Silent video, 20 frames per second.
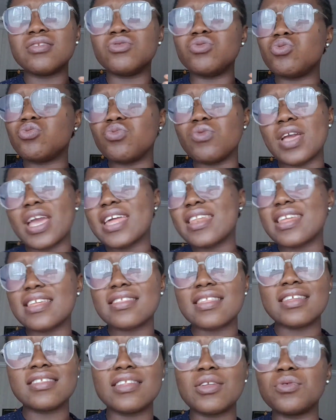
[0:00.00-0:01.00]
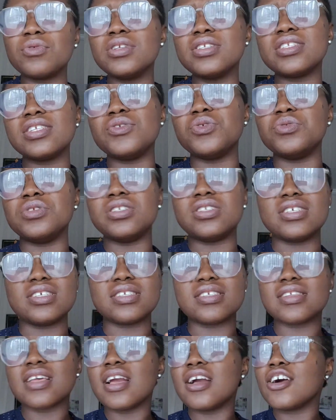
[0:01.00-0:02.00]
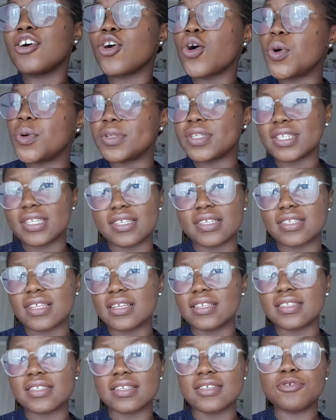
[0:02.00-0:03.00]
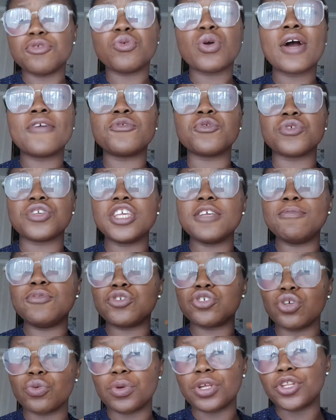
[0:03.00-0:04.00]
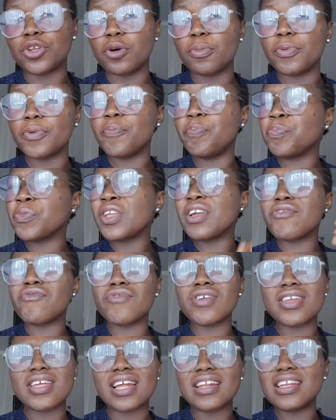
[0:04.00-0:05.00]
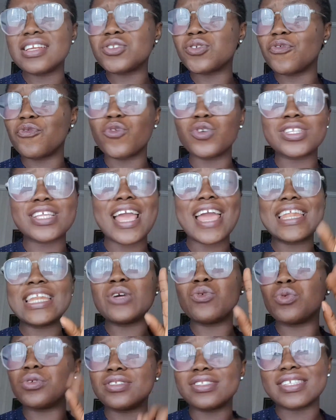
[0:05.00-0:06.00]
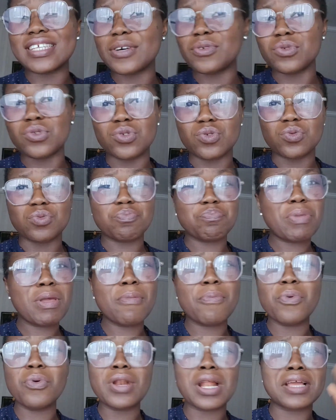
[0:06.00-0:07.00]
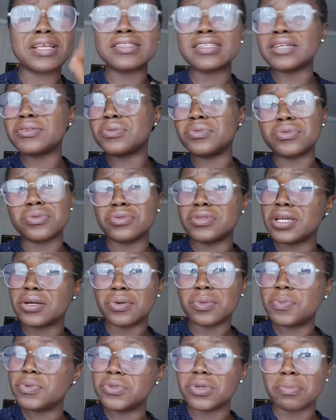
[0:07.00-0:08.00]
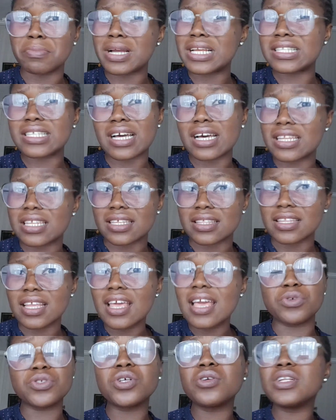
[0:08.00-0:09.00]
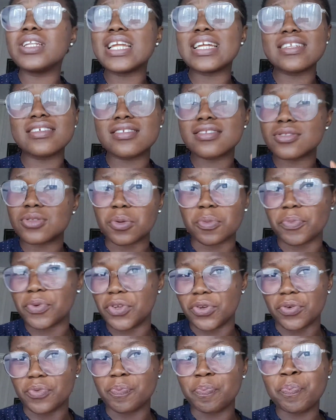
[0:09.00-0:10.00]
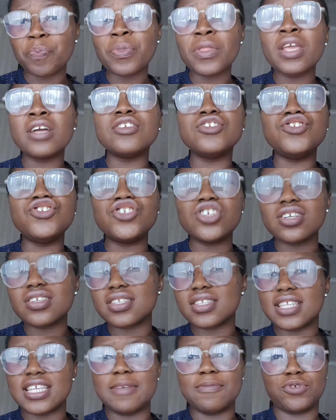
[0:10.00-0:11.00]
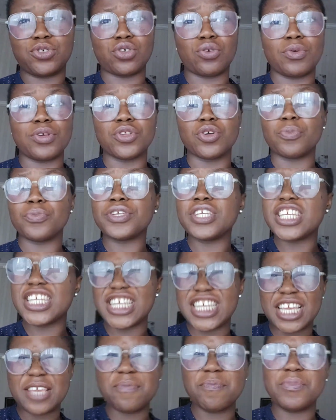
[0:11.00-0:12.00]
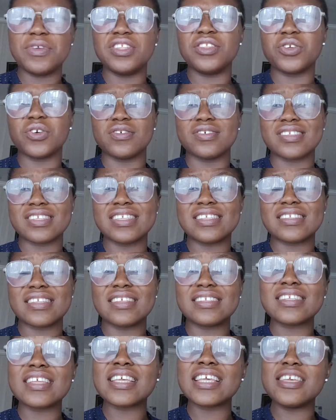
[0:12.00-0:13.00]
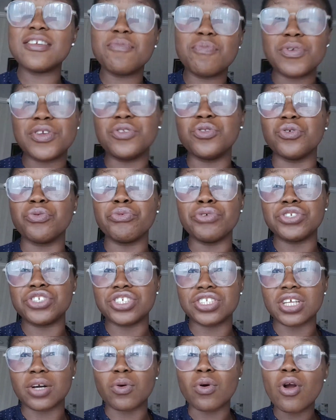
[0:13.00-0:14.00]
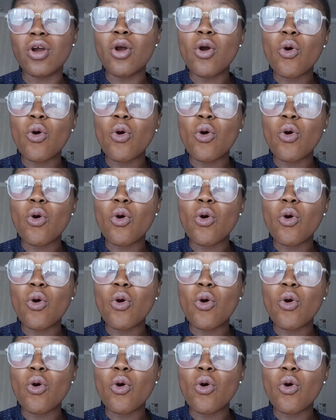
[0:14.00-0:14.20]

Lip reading: do anything. The only thing you need is consistency. You have to keep showing up. Regardless of what anyone tells you, people are entitled to their opinion, my darling. But don't let it stop you. Just keep showing up. Keep being consistent. Keep being original.